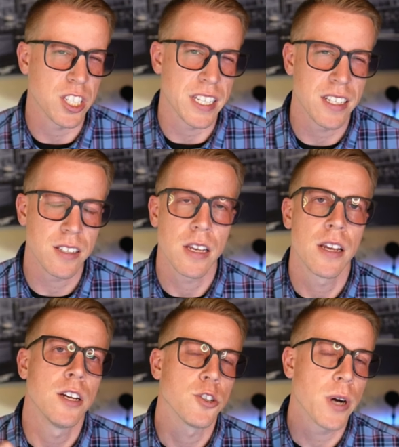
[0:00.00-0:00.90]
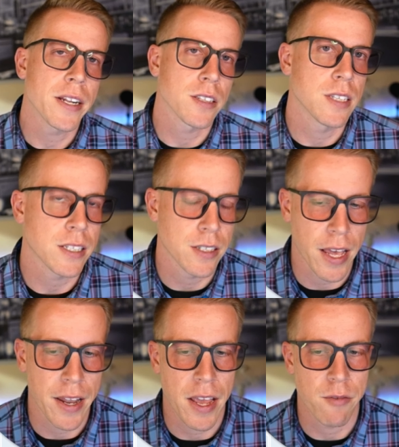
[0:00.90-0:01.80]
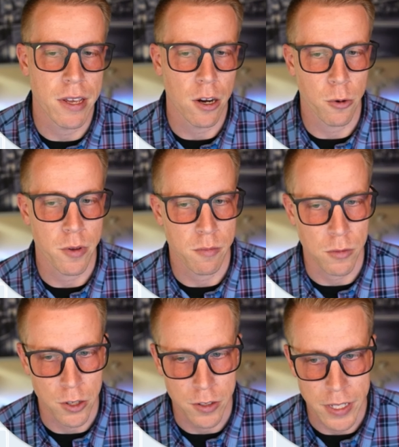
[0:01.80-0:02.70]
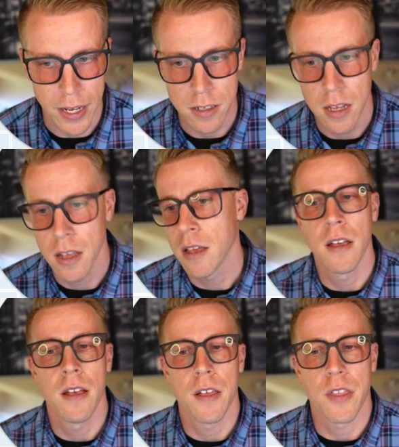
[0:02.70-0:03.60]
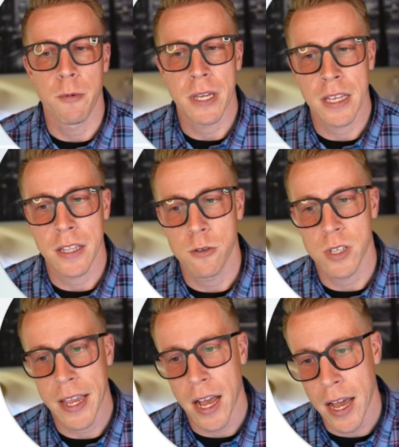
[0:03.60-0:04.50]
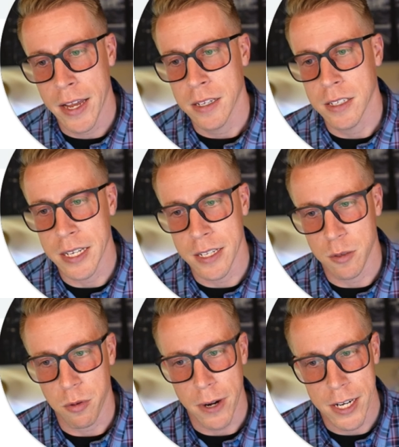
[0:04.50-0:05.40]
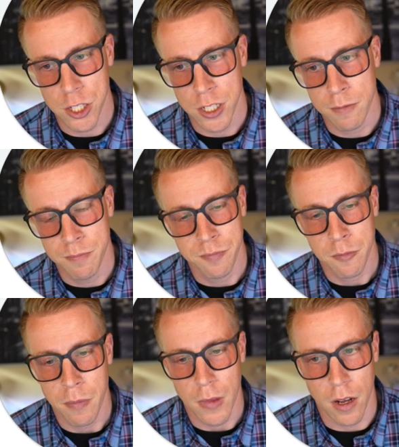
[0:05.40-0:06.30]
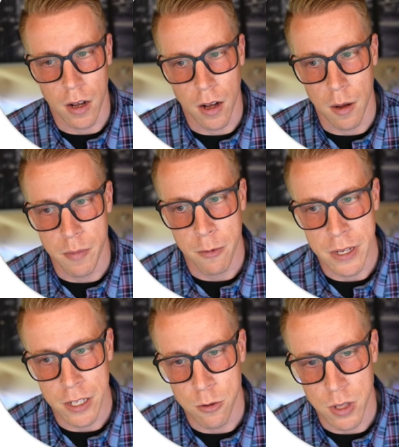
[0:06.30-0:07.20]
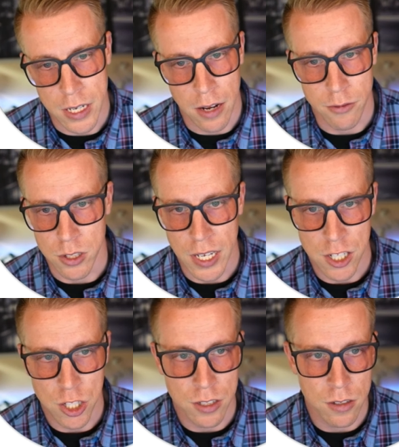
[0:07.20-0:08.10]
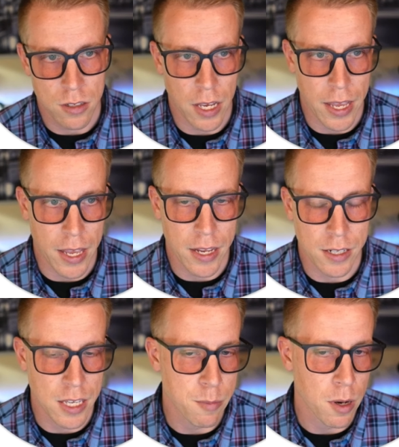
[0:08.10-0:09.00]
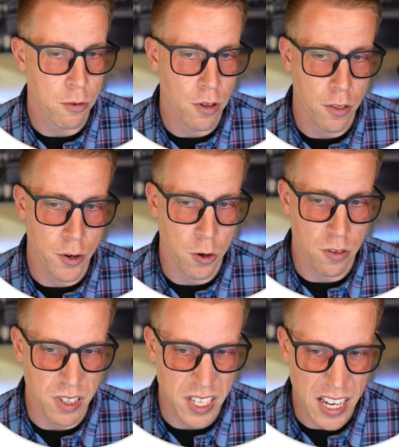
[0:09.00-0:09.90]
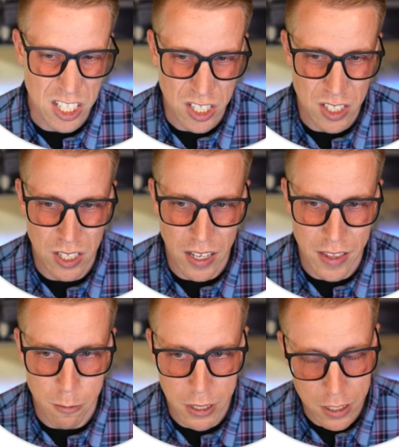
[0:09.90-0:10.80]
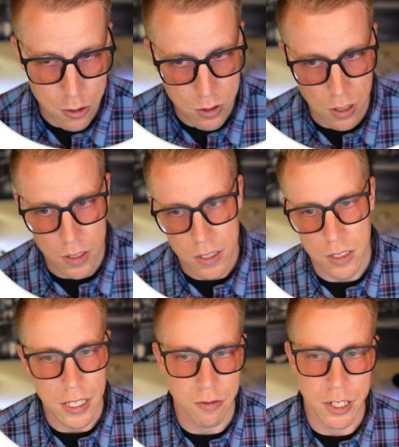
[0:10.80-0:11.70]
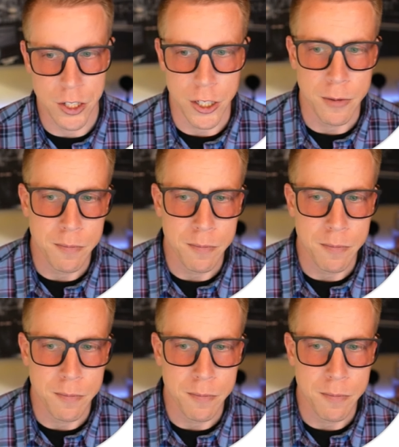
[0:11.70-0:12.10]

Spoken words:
is. Try to stick to that and have the algorithm learn that. Then we can use AI to get inspiration. Then we can do the conversations and keep up with all the notifications, and then we can use the listening feature